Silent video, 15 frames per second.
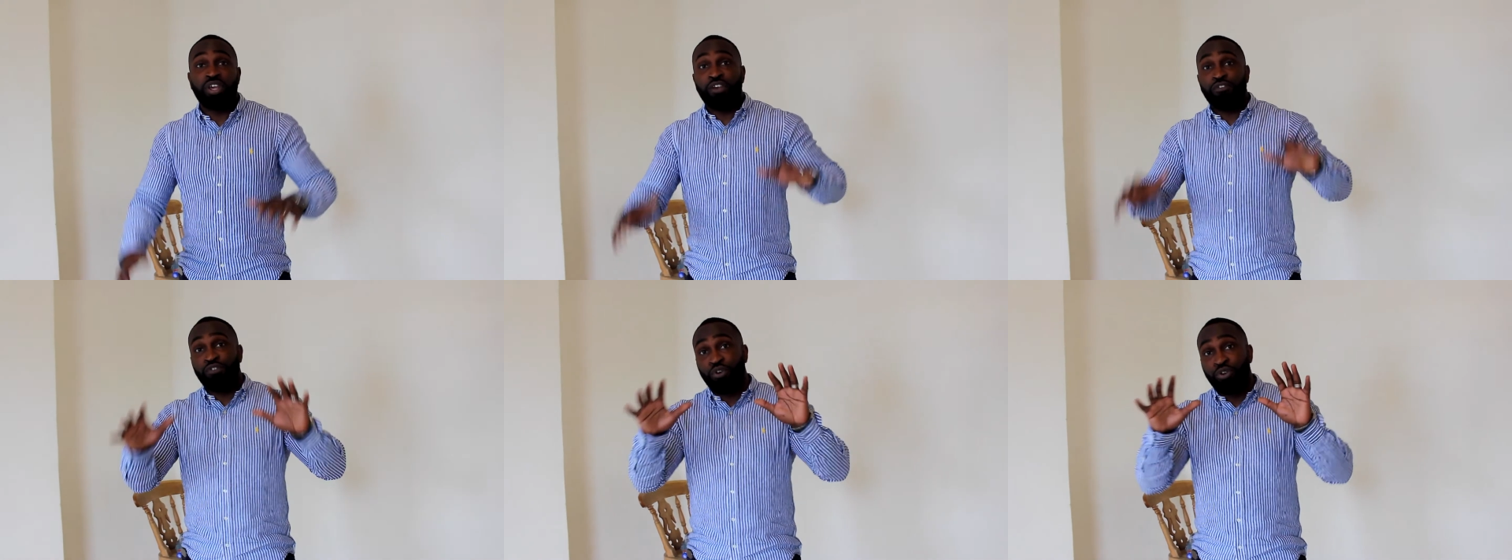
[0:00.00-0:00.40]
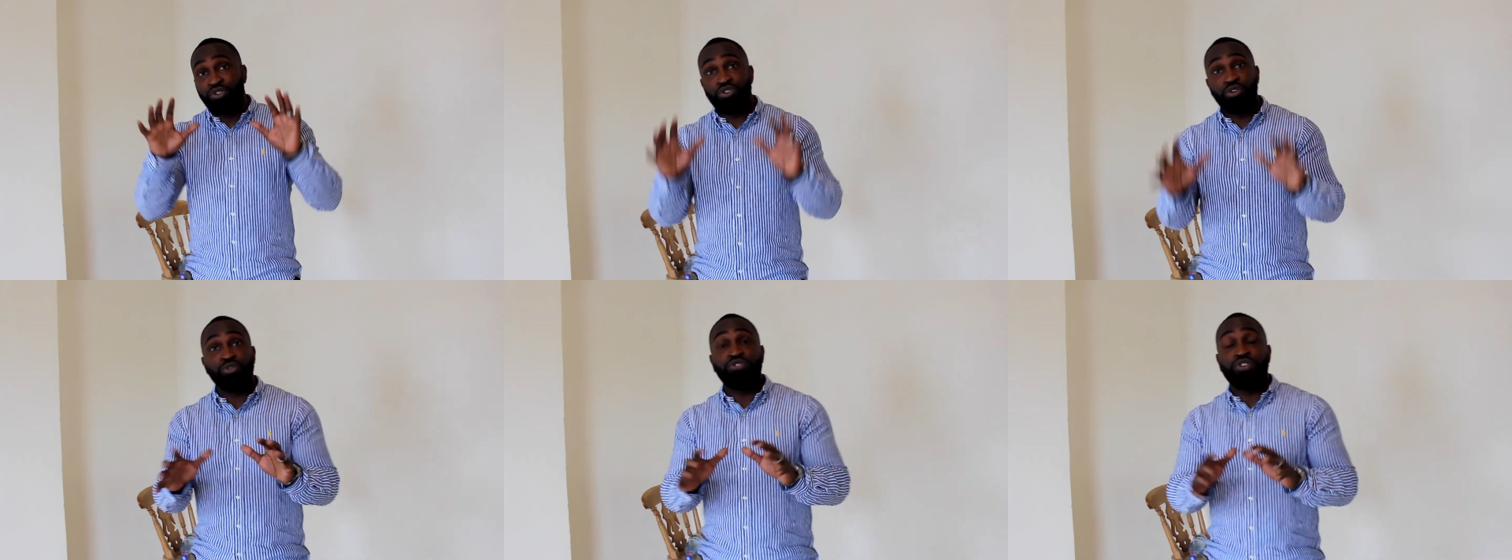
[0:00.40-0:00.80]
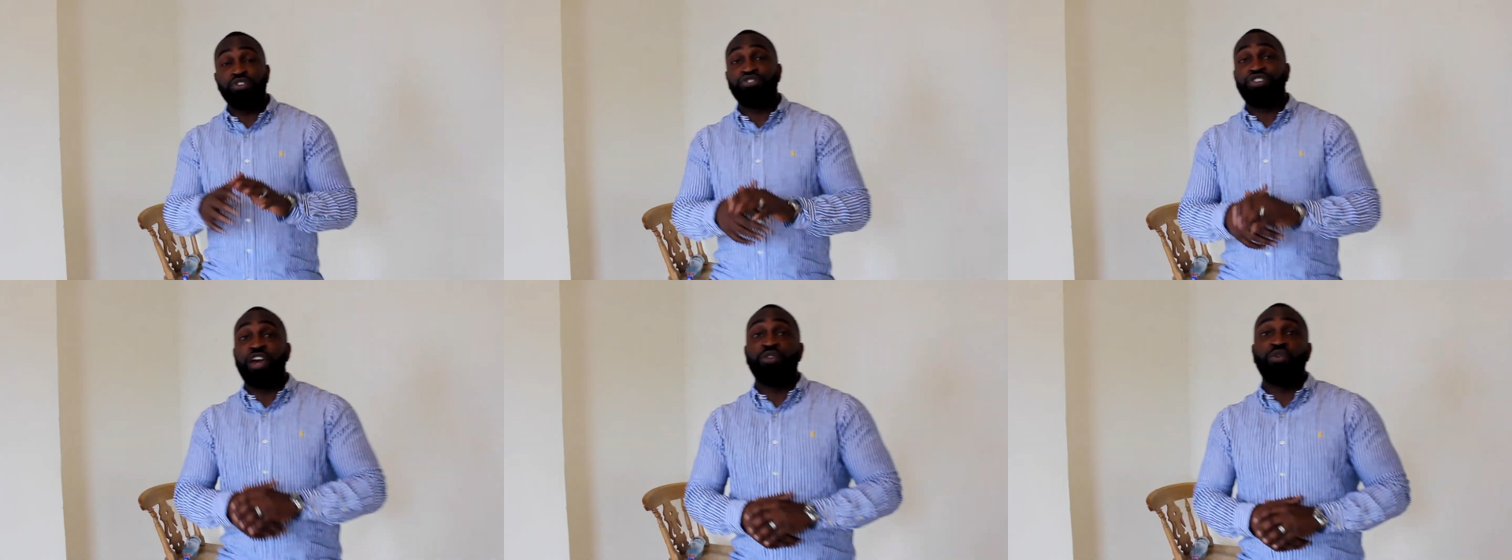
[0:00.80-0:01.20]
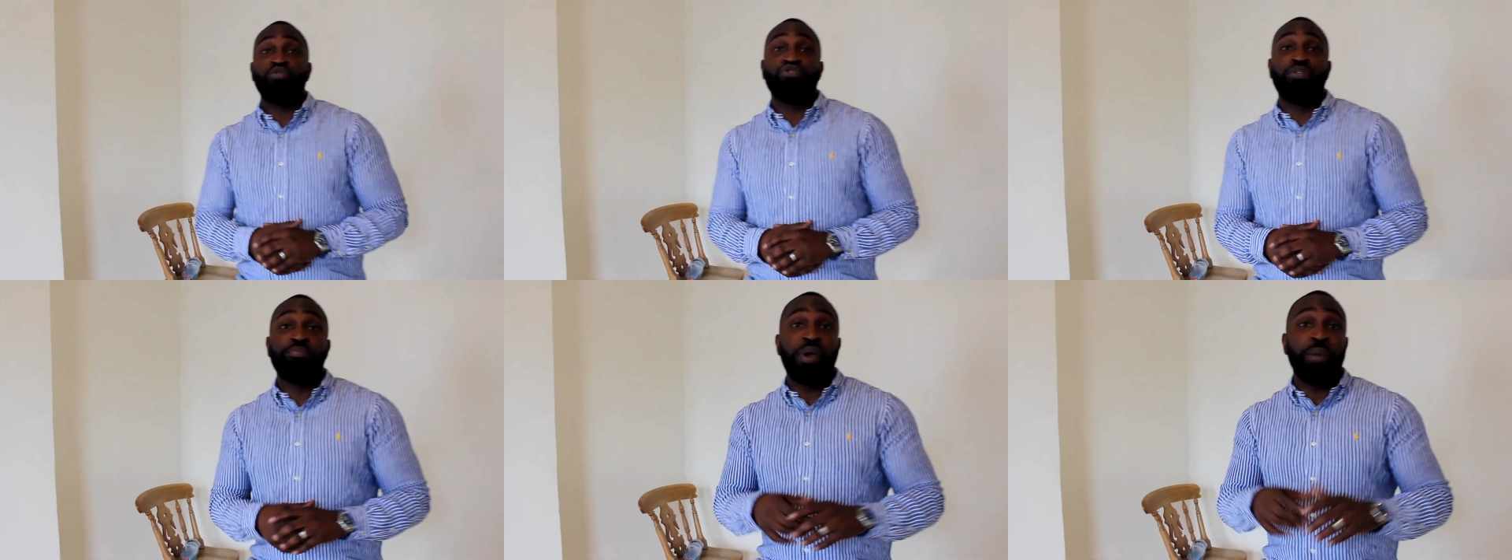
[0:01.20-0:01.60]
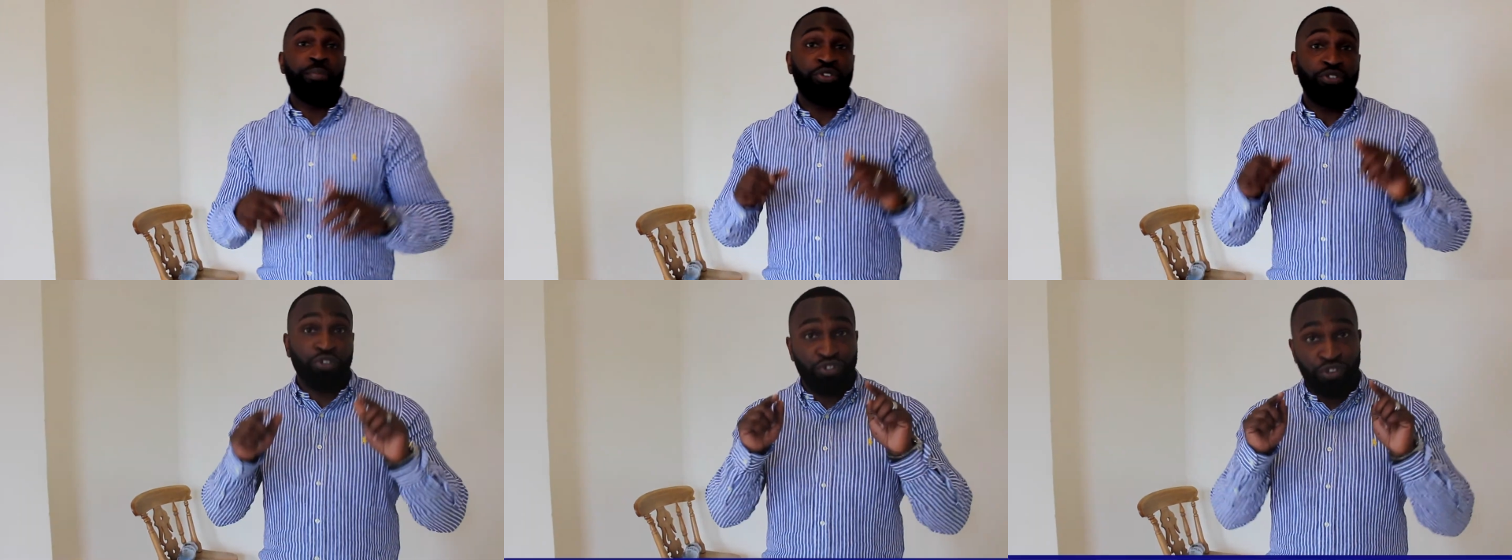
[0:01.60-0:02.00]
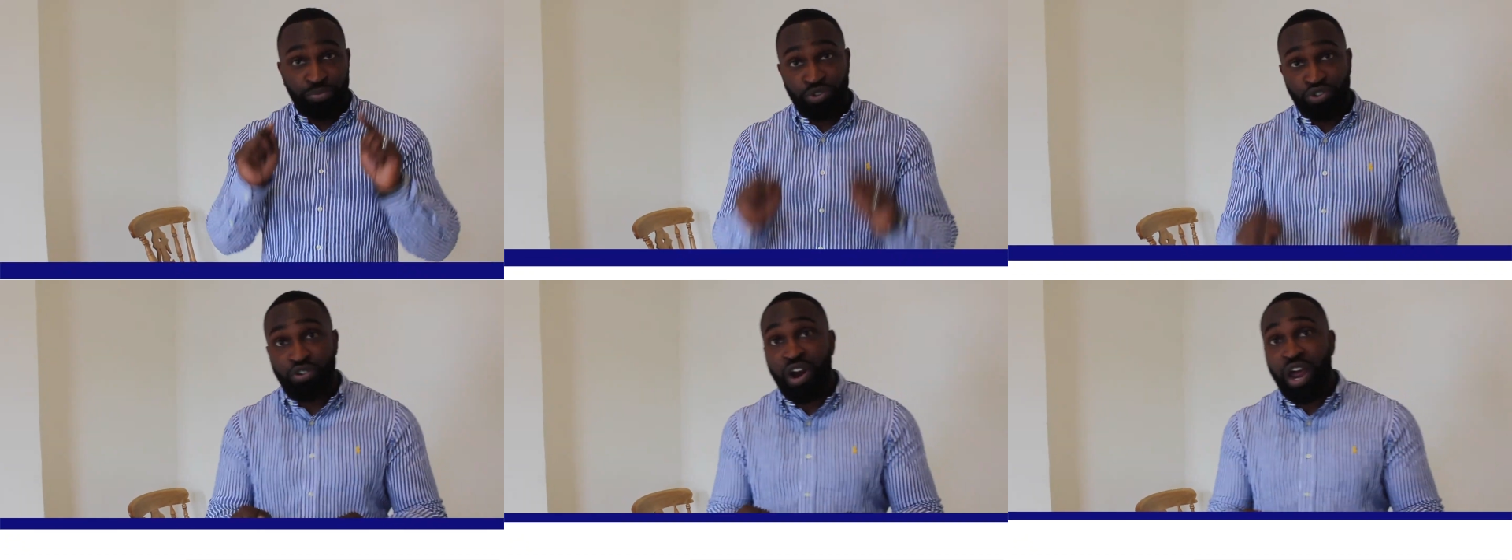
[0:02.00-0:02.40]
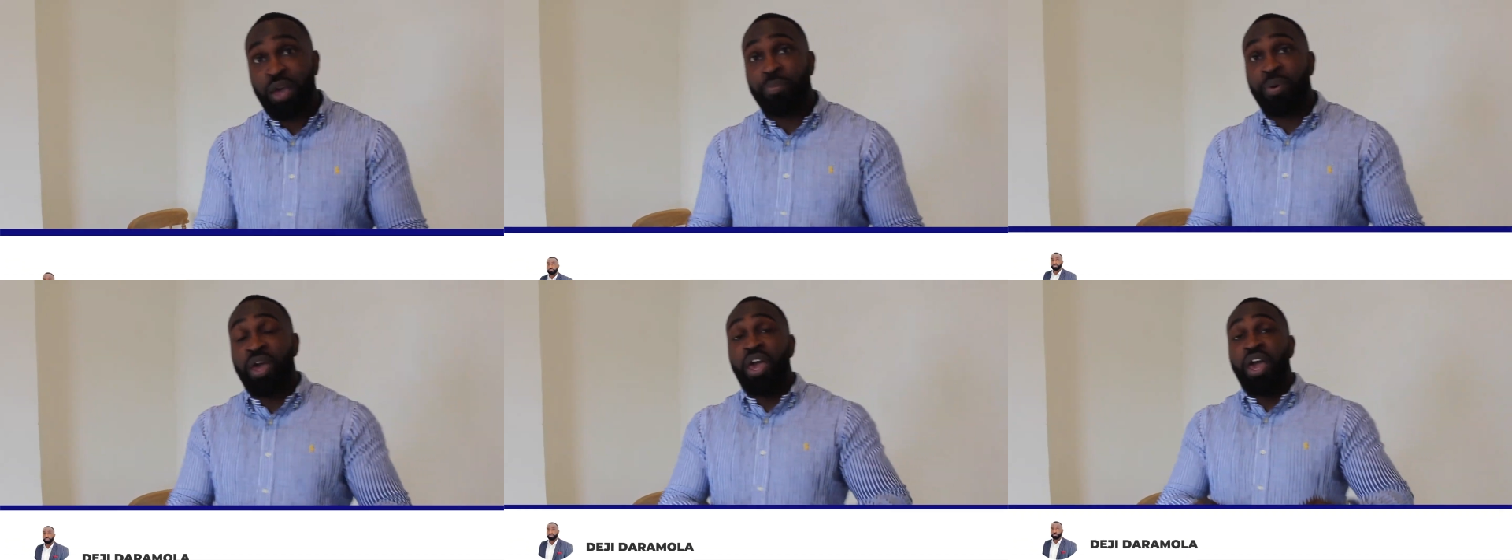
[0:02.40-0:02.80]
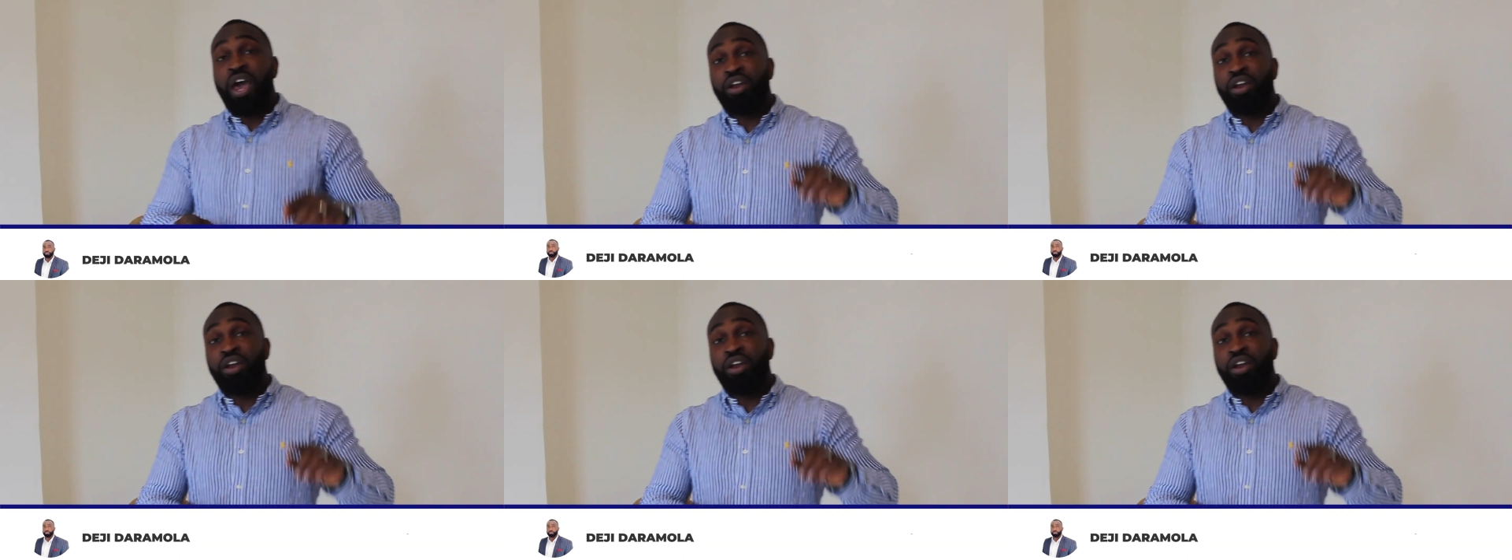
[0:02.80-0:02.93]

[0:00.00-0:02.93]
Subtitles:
If you're new to the channel, remember to subscribe